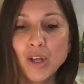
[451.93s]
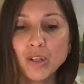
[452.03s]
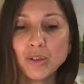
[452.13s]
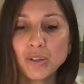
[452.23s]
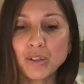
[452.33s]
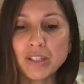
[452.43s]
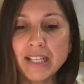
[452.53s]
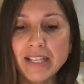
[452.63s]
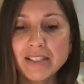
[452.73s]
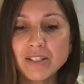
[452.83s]

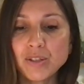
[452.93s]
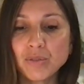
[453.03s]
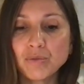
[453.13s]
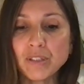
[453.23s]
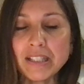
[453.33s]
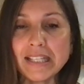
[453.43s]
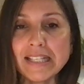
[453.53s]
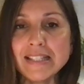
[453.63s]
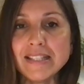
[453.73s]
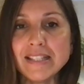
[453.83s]
Learning to really
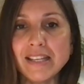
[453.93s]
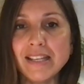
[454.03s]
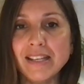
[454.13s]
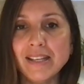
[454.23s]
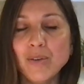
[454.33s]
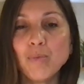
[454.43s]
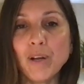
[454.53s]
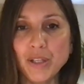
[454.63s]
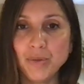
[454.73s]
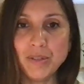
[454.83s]
see
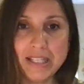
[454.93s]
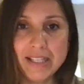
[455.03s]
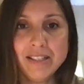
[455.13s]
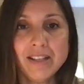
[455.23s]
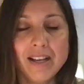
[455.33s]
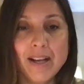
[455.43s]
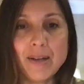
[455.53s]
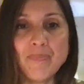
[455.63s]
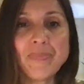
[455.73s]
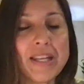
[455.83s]
what you need,
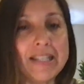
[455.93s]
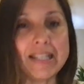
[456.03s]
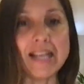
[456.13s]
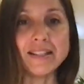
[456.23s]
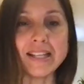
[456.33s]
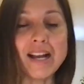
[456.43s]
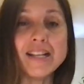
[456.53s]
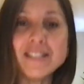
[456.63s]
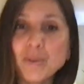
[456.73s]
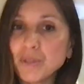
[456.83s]
and again, like I
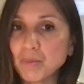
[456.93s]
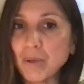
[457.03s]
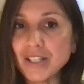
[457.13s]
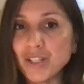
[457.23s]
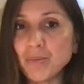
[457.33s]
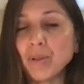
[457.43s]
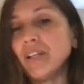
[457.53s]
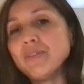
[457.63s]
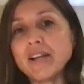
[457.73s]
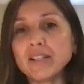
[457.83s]
deal with depression
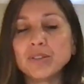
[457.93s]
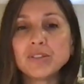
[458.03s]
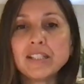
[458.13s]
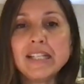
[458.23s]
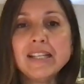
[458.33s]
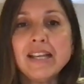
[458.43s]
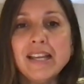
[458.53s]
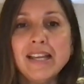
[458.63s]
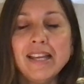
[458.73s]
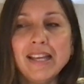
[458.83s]
pretty regularly,
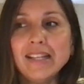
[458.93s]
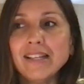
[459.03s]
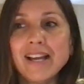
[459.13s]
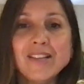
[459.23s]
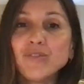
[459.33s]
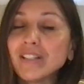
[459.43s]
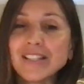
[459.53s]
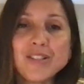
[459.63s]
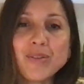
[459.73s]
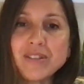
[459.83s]
and I really
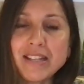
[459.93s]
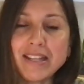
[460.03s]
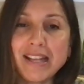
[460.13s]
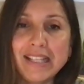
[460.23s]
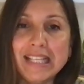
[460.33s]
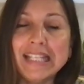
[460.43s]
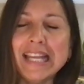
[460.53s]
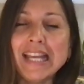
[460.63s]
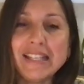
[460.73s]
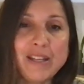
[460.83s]
don't say that in
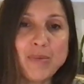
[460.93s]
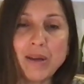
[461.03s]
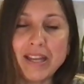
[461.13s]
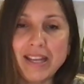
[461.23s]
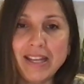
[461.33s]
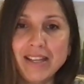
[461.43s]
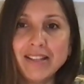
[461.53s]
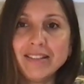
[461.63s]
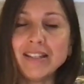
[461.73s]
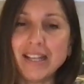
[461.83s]
any way
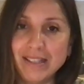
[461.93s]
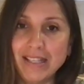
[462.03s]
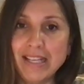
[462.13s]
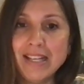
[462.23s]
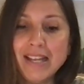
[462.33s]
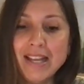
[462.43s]
lightly.